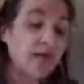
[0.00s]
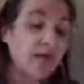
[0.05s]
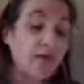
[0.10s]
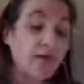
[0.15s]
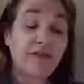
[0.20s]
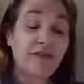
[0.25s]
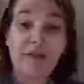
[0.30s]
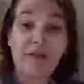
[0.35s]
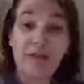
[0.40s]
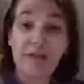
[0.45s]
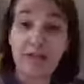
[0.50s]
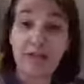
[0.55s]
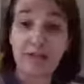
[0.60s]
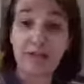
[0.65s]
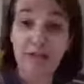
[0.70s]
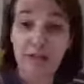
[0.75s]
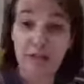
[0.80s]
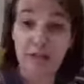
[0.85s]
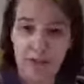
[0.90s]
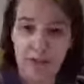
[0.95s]
don't know if anybody
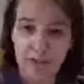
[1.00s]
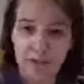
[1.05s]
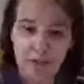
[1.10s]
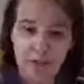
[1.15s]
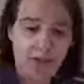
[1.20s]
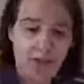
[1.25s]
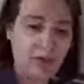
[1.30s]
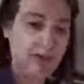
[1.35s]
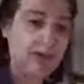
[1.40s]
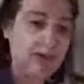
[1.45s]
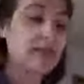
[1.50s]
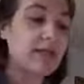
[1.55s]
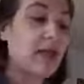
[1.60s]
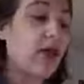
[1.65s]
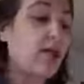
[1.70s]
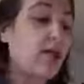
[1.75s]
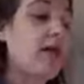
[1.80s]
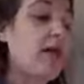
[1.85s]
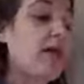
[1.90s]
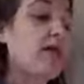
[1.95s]
in your neighborhood is doing this,
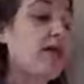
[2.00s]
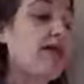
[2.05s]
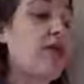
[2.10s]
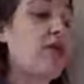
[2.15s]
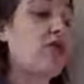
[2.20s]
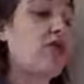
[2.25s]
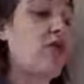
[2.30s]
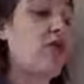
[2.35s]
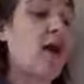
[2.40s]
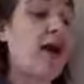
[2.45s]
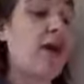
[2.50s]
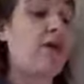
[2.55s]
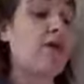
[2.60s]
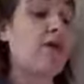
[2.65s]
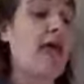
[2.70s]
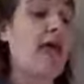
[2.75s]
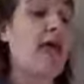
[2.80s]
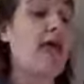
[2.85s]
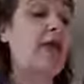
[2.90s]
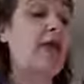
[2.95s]
but they all go
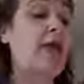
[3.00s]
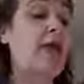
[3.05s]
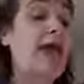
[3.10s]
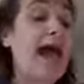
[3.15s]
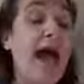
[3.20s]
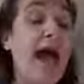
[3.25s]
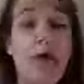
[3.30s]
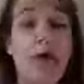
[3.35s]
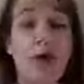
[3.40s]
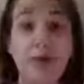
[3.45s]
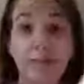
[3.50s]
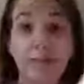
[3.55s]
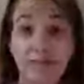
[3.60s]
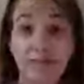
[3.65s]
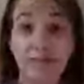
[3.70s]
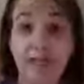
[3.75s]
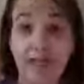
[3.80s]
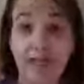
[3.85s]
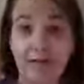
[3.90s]
out and they howl